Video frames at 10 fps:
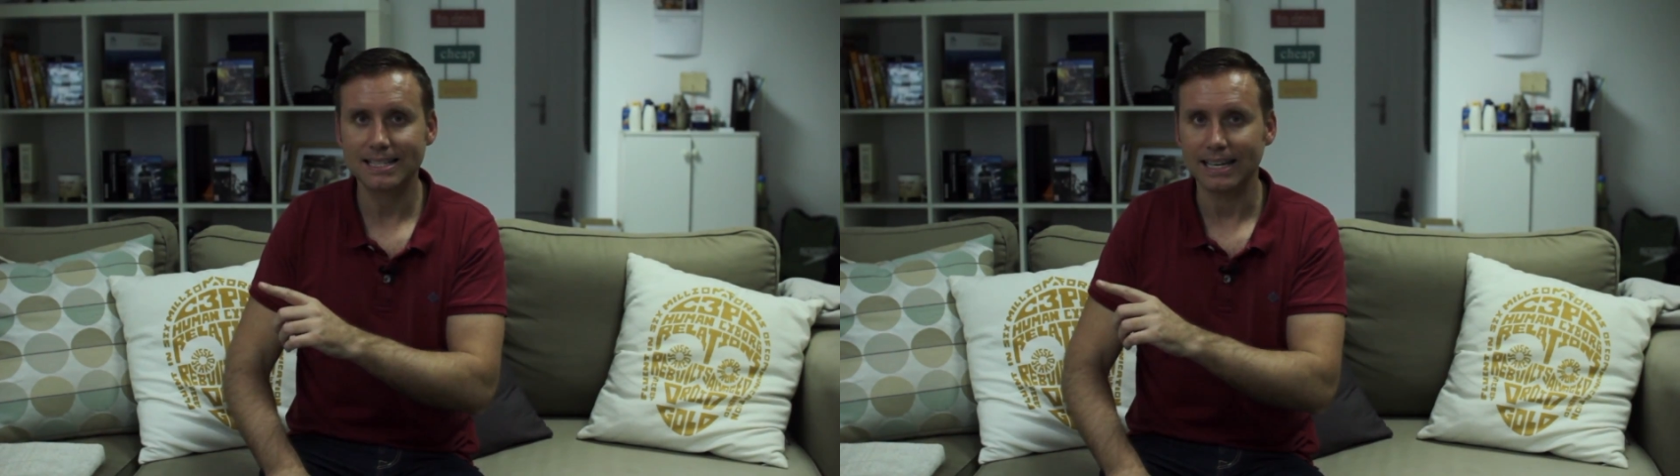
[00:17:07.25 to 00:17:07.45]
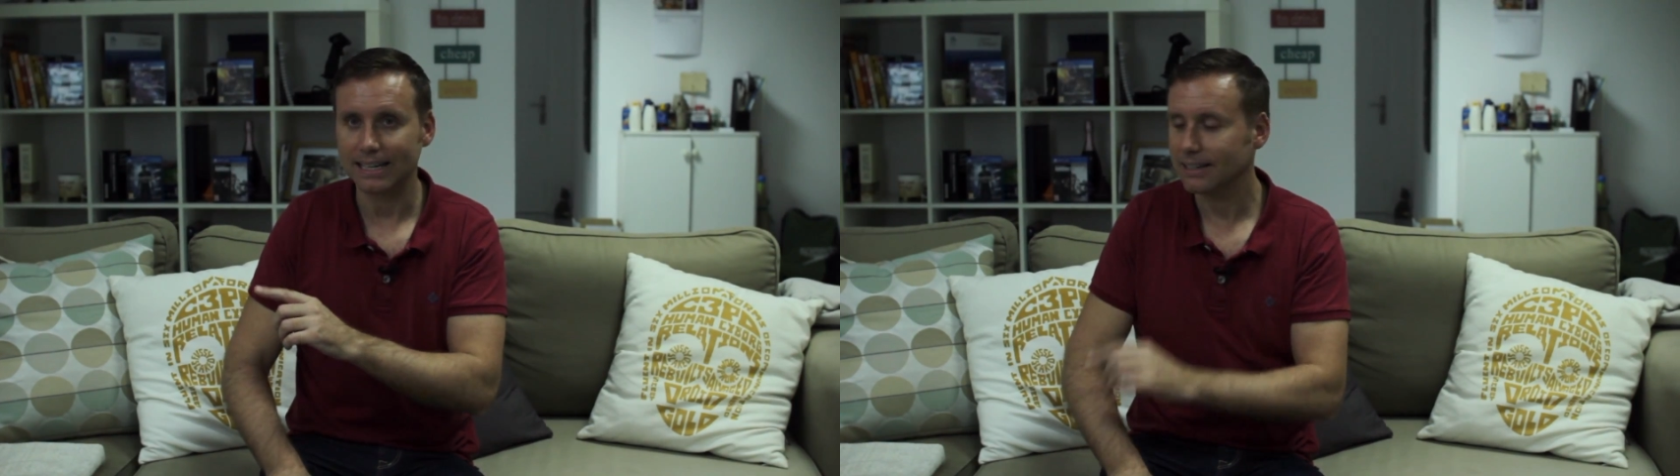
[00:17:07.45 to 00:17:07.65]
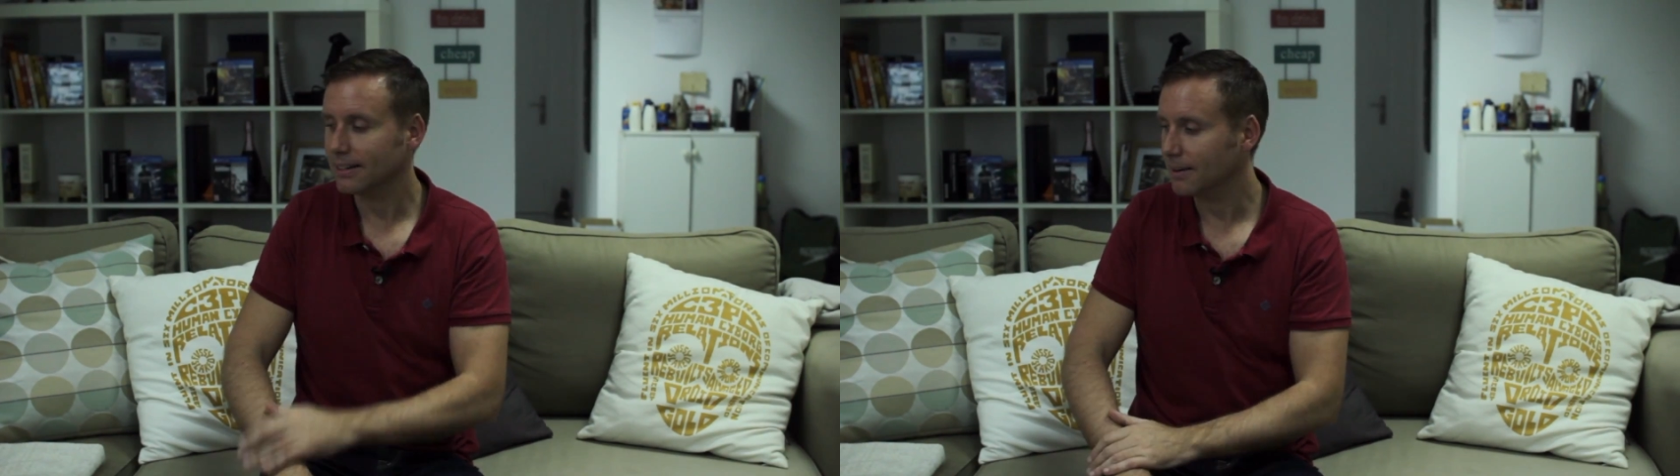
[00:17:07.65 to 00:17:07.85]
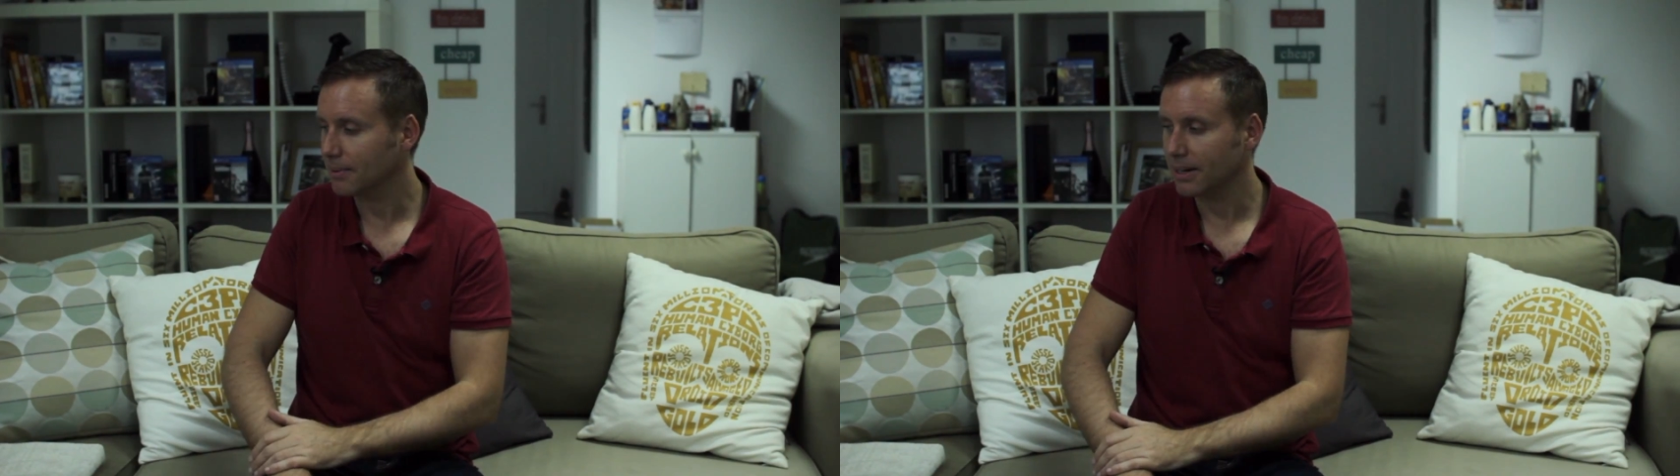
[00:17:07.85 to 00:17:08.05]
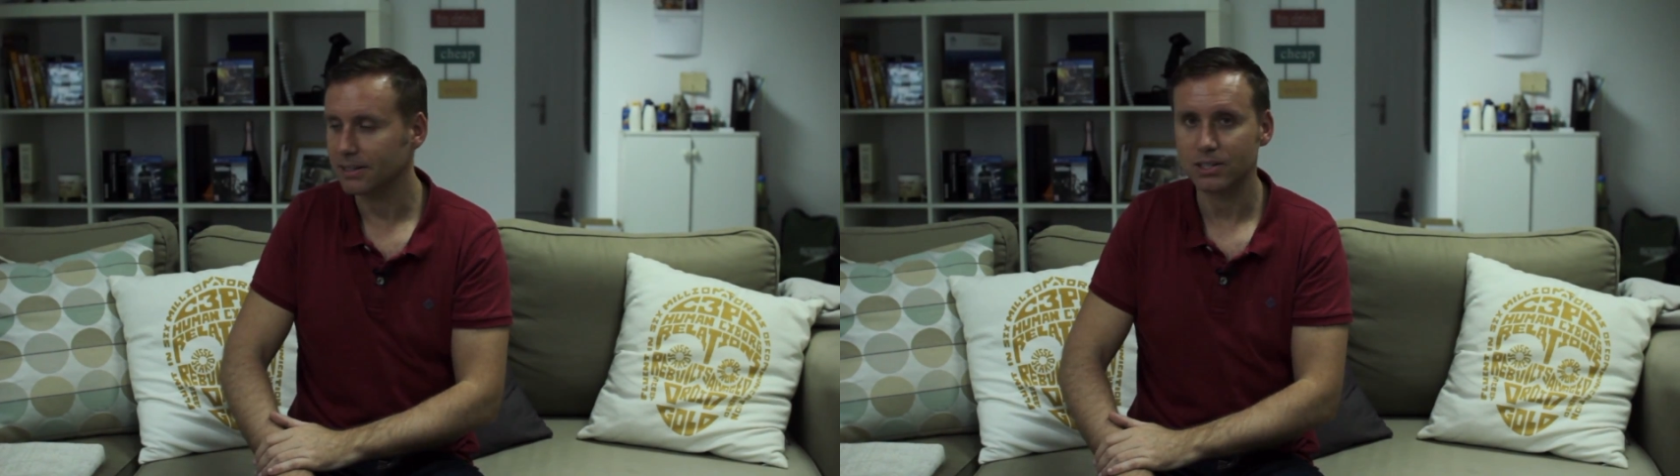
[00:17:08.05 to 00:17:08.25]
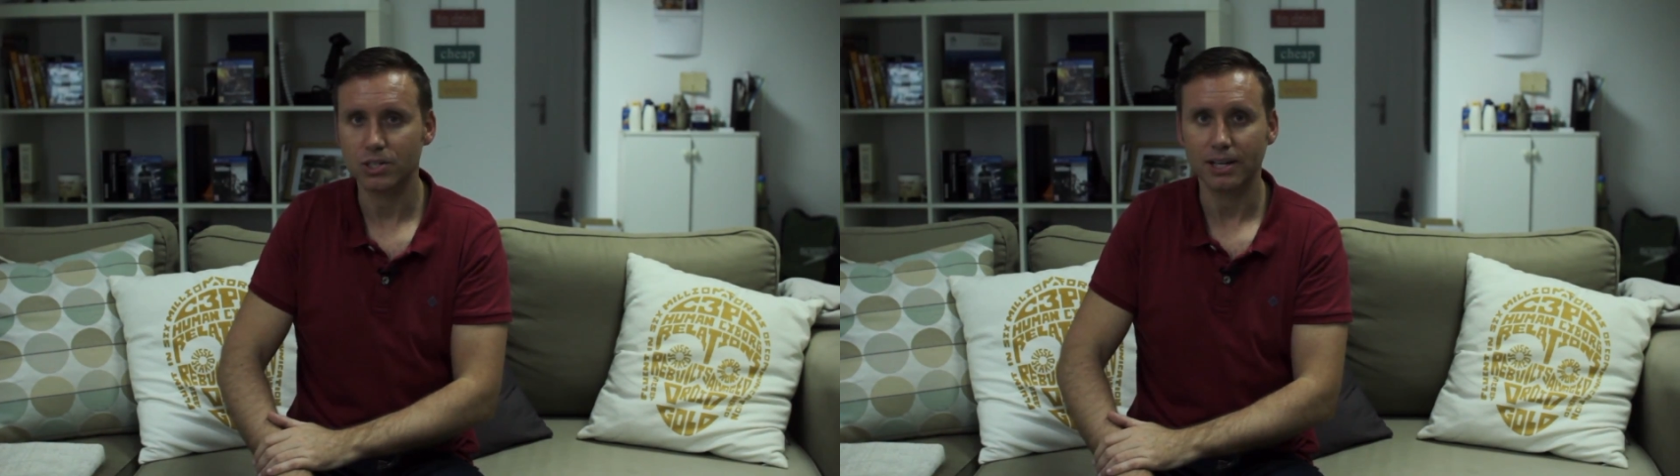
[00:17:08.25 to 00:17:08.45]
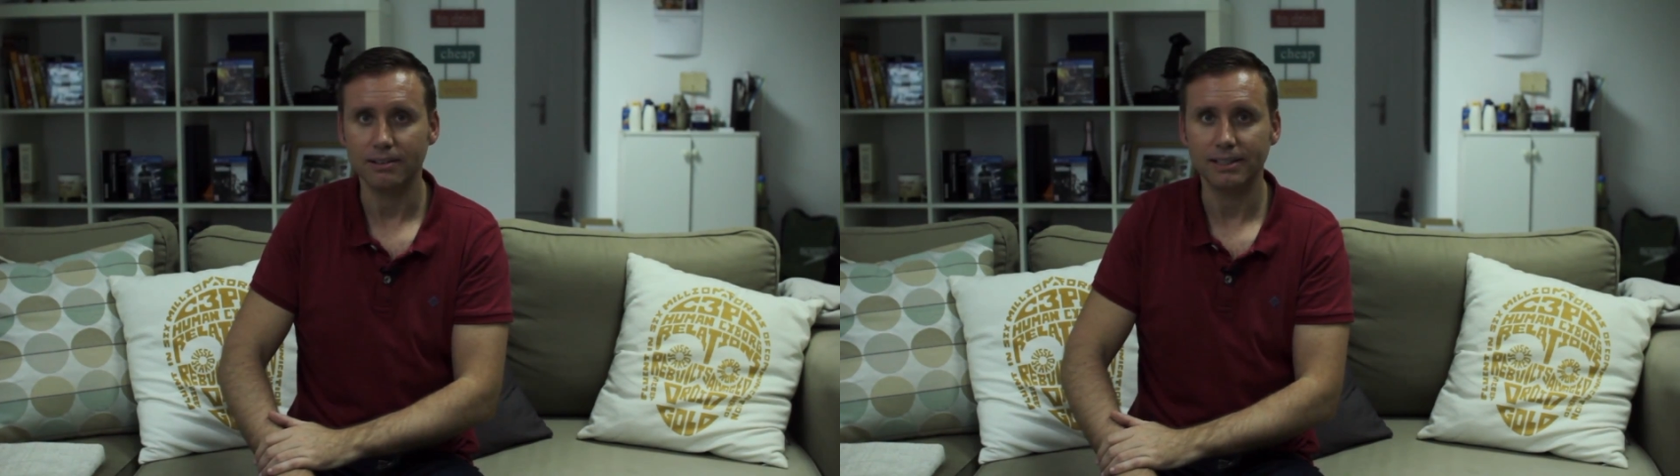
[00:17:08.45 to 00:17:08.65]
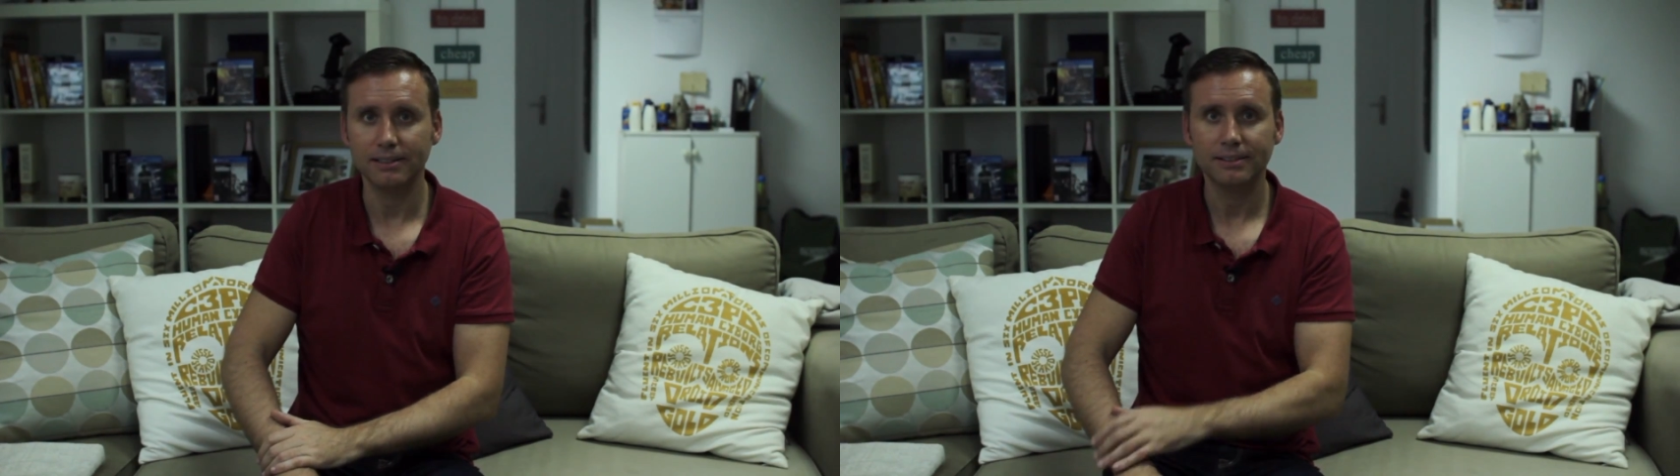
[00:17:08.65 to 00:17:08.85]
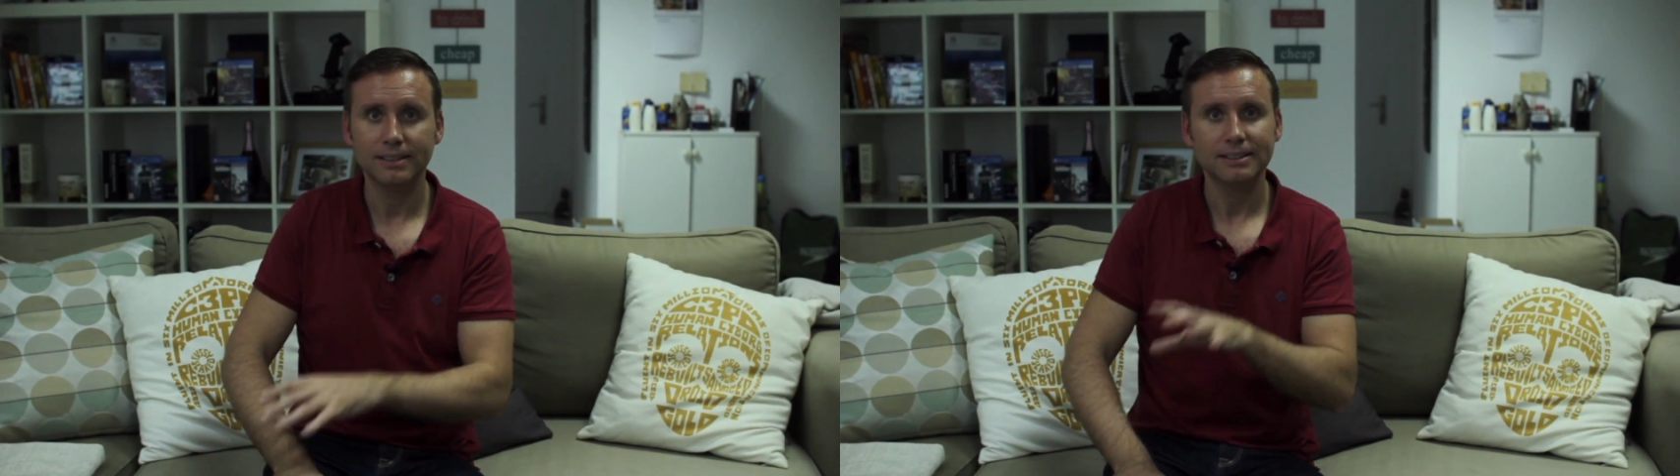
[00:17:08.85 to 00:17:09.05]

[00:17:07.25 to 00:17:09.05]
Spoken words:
thing I'm going to show you,